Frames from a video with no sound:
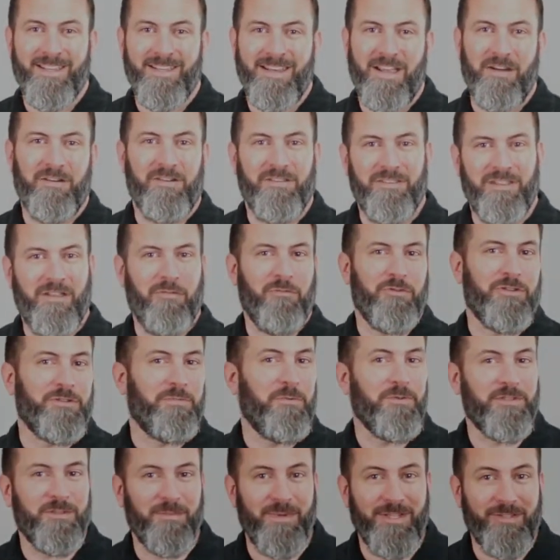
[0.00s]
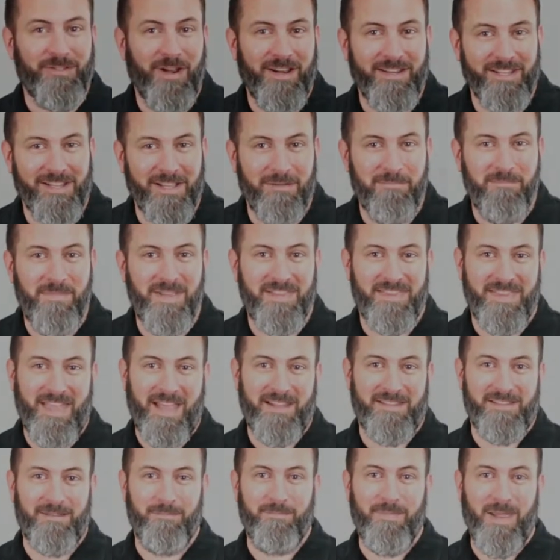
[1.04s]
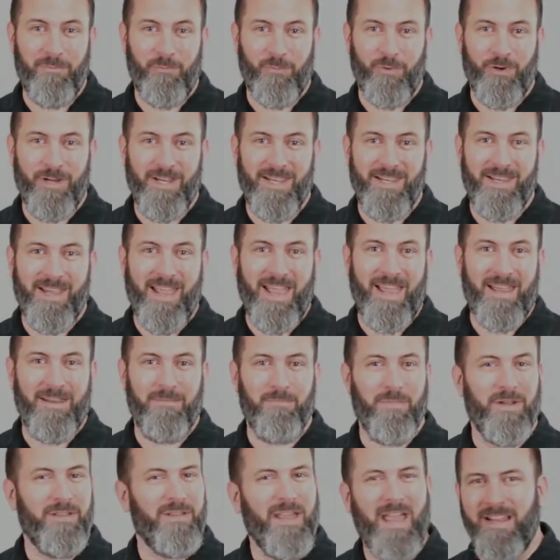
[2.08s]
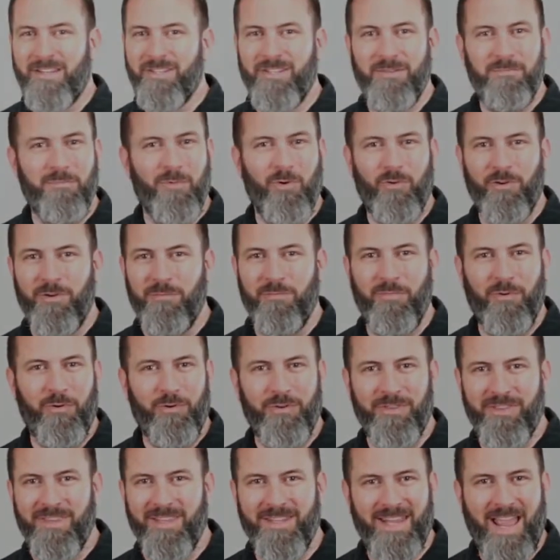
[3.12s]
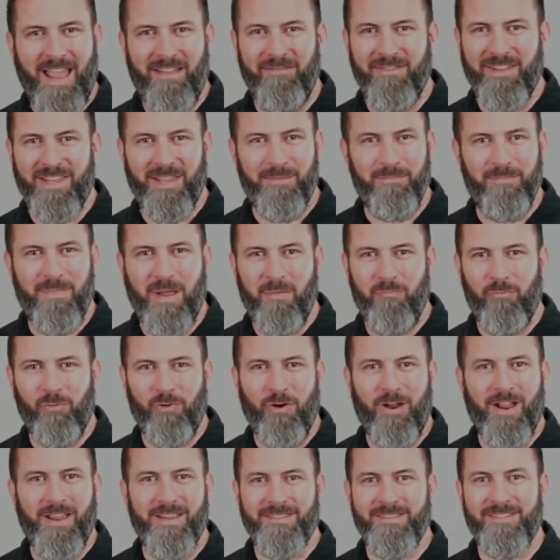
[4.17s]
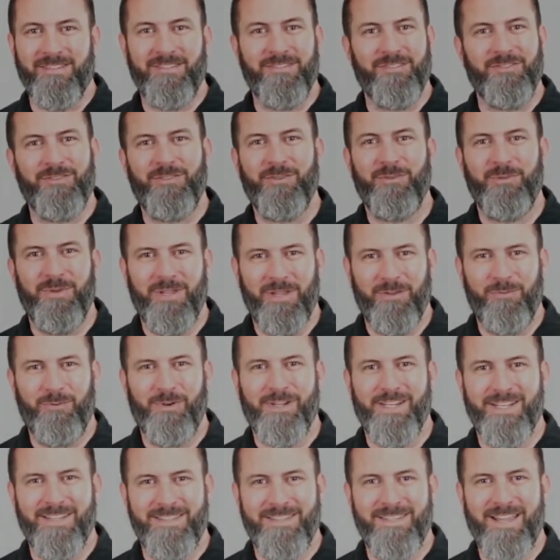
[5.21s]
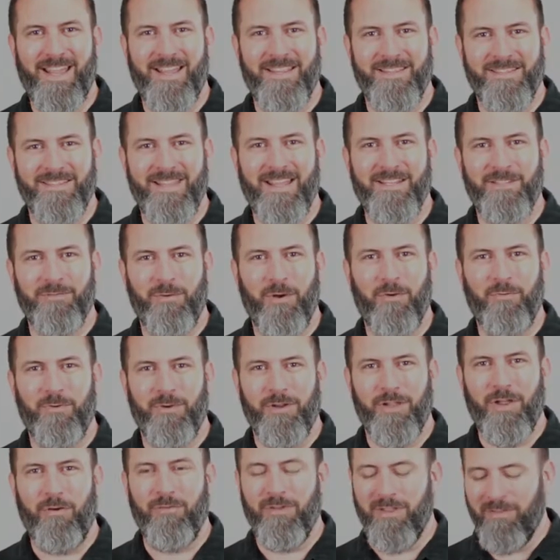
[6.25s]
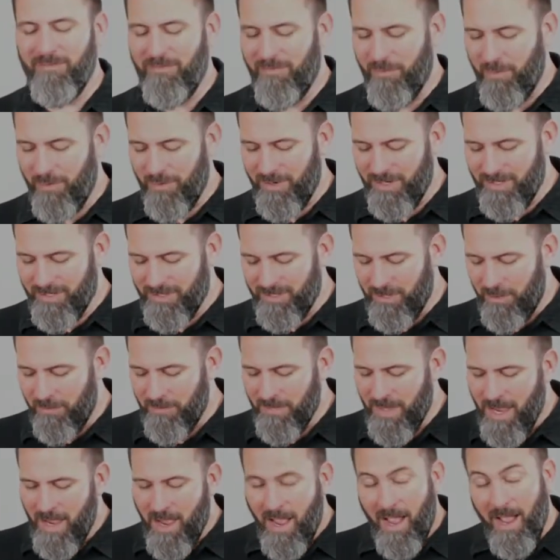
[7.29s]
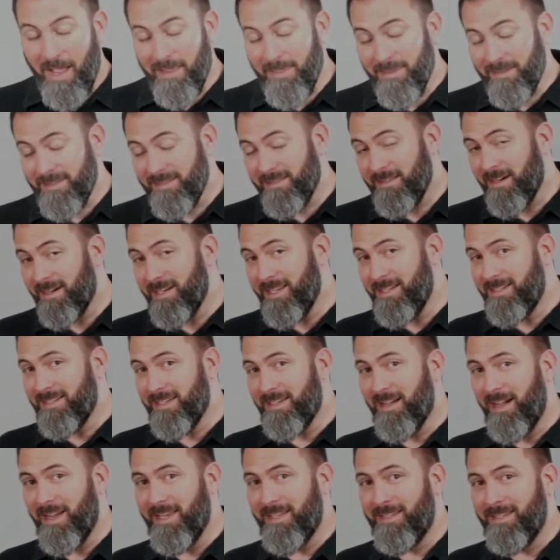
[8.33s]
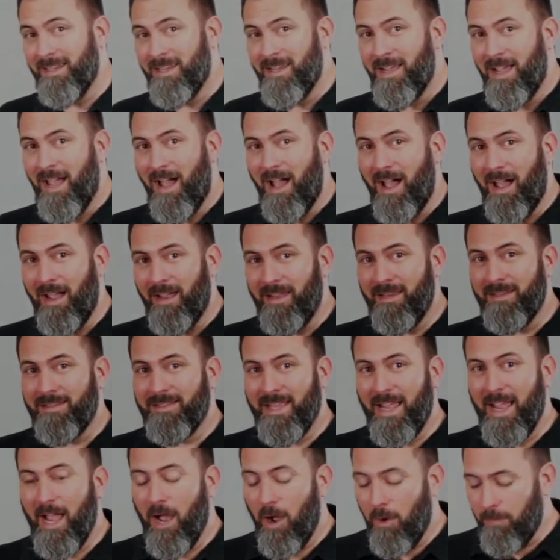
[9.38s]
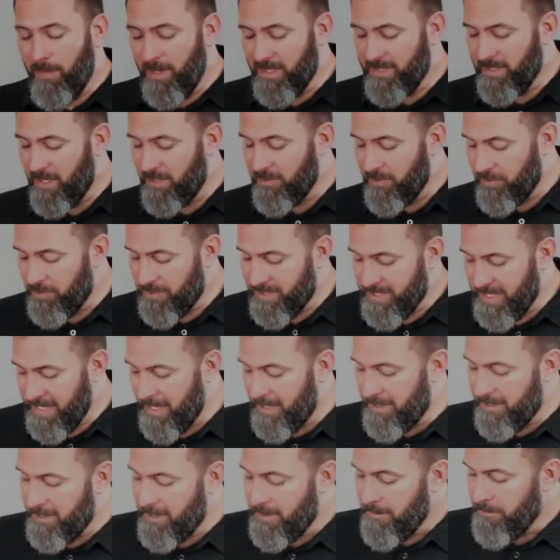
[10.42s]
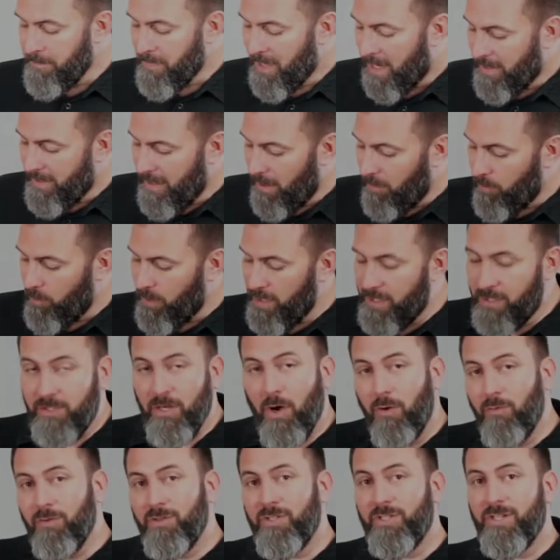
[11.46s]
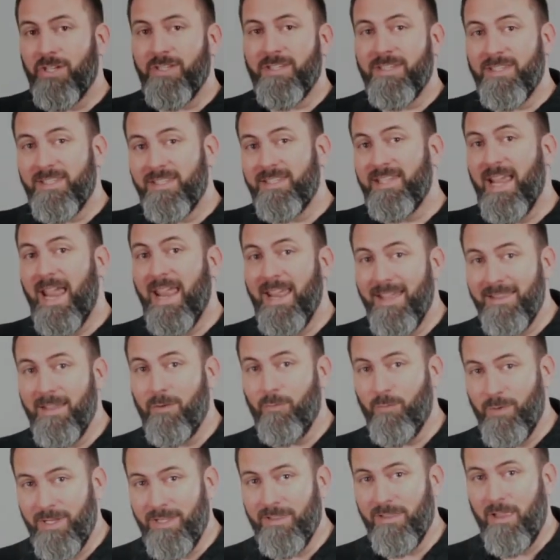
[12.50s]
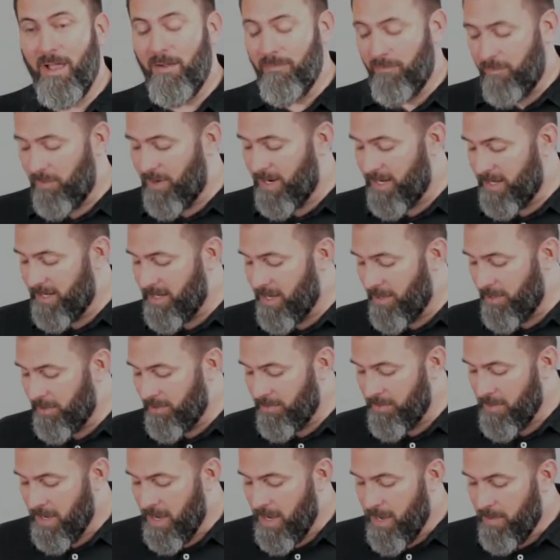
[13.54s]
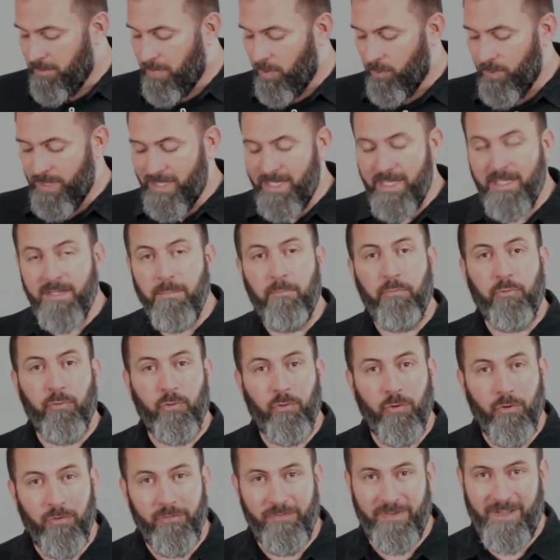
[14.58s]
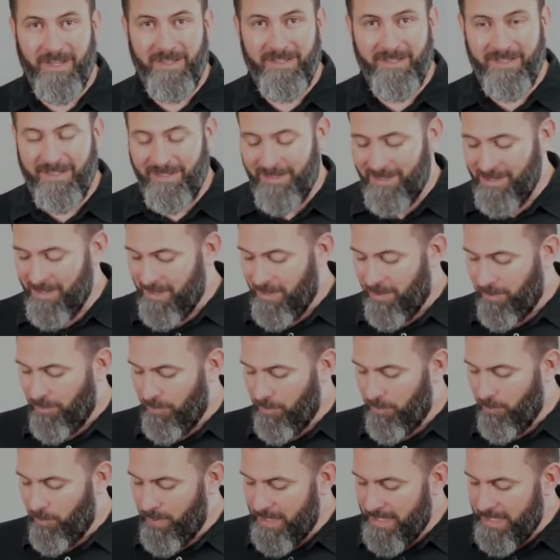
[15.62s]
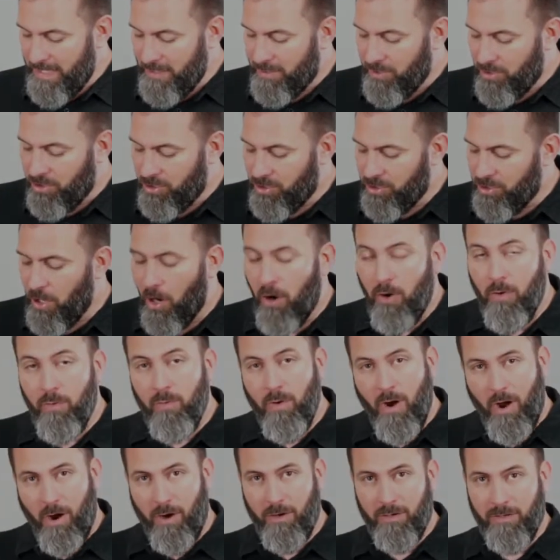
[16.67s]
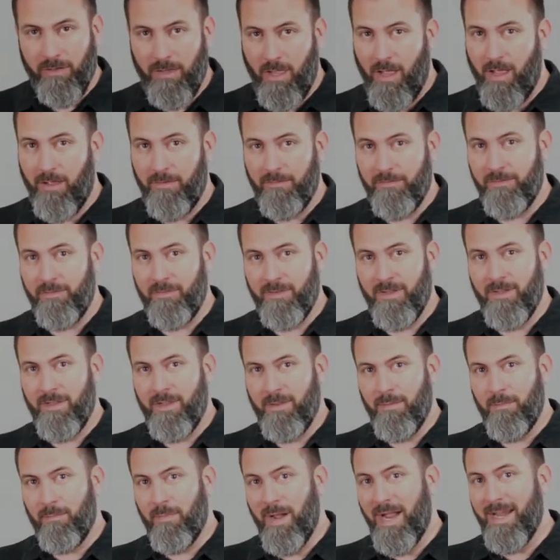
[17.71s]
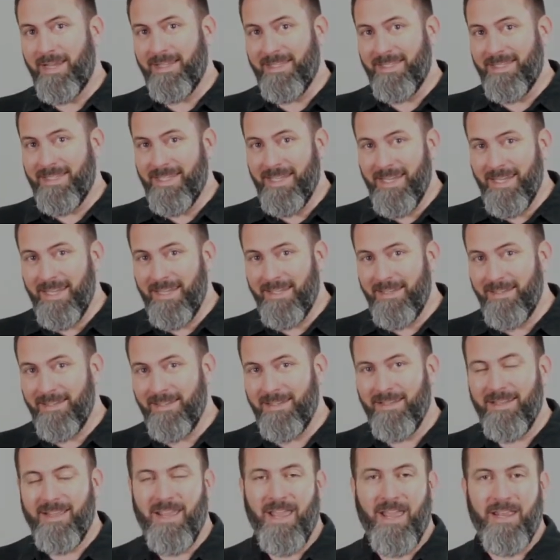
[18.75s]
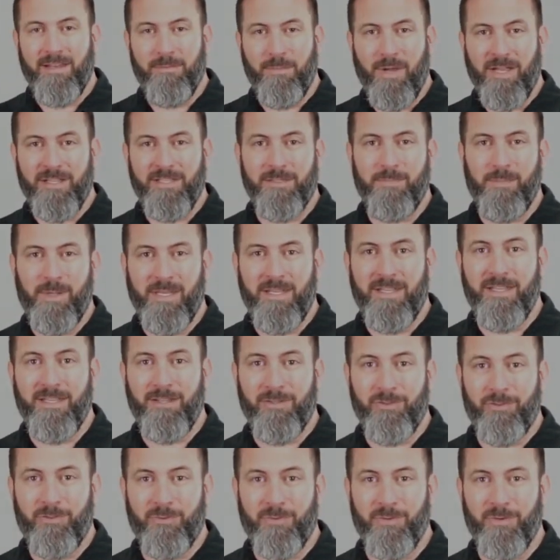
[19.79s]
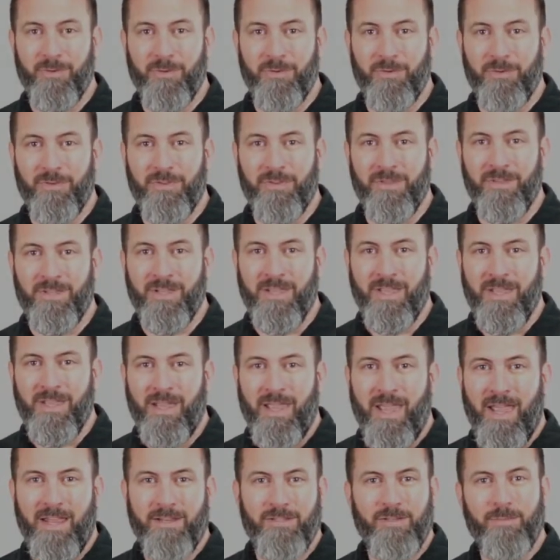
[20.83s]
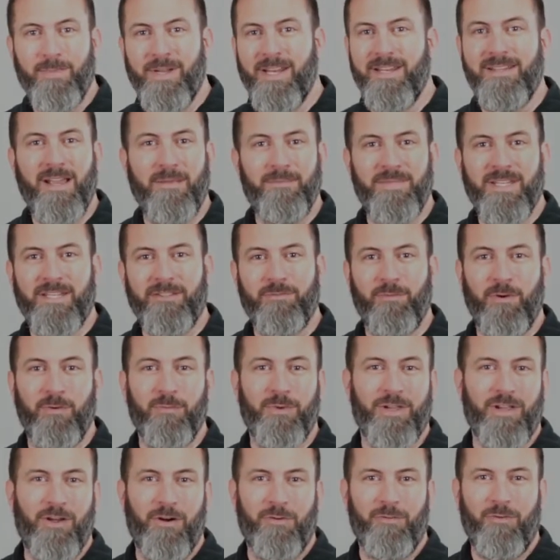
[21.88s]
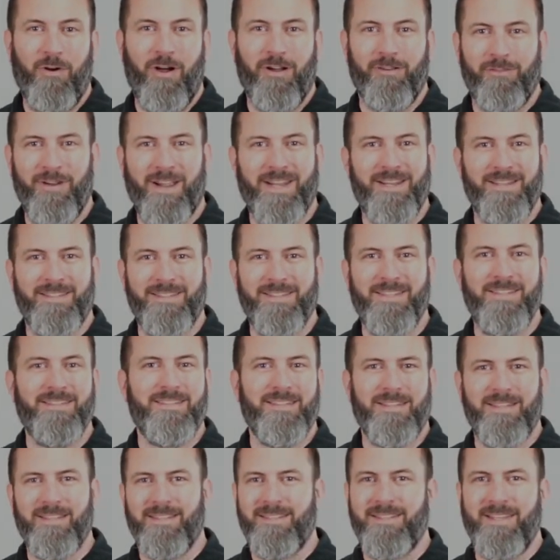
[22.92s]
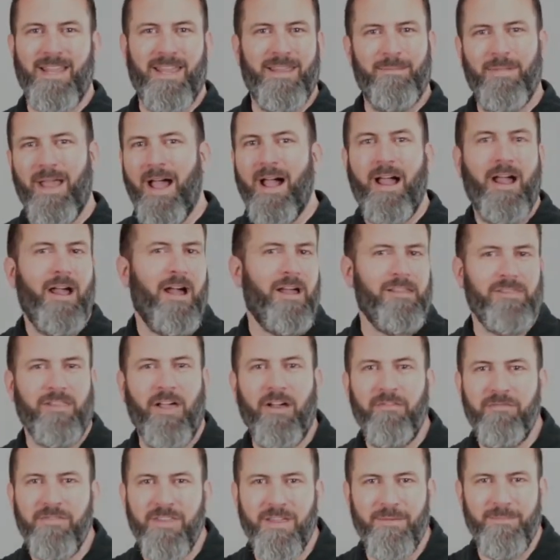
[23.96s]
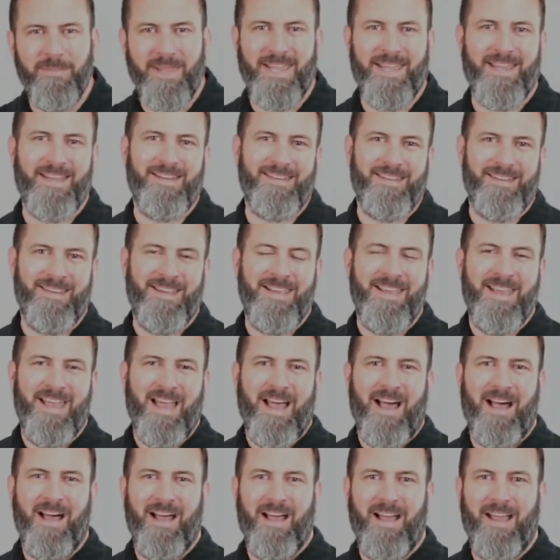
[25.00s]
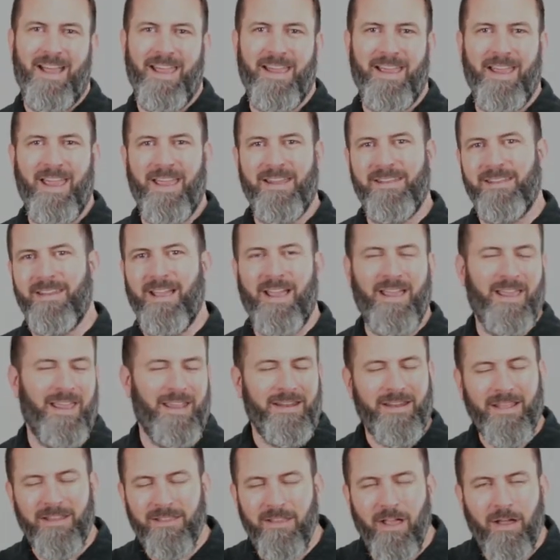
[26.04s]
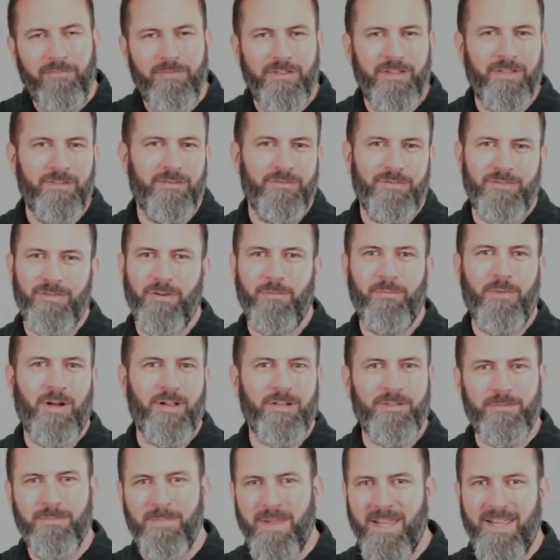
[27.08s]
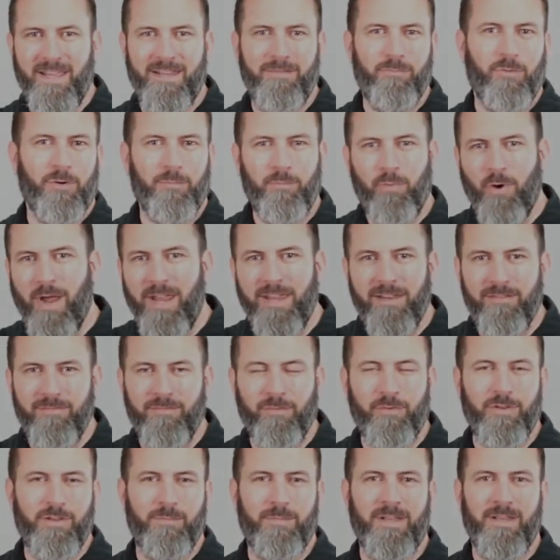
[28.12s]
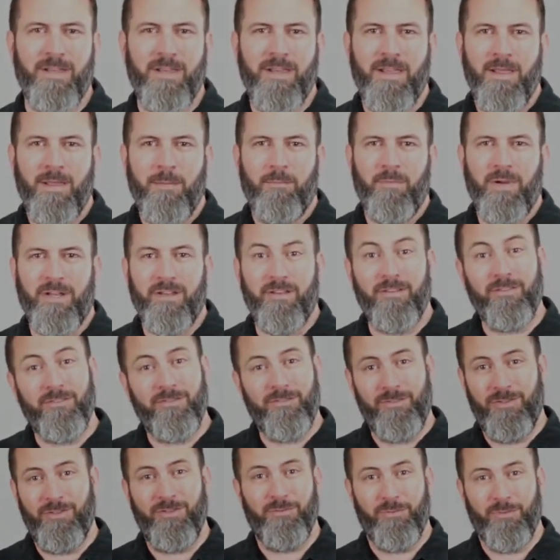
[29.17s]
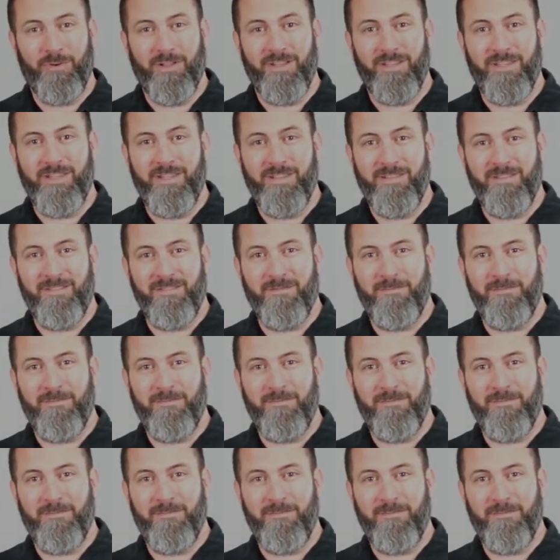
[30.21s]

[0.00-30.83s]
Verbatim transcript: Now, now we're supposed to be trying to commit that to memory, and but actually more important than having it memorized is doing what it says. That's what we're going for. And so uh, the study tonight uh, is to help us understand that we don't just say that we love one another, but we need to prove it. We need to show our love by deed and by speaking truth. And so many times that's where we go wrong, right? It's easy to say, ah, I love you, man, uh, and, and I love you so much, man. We're praying for you, but, but do you really?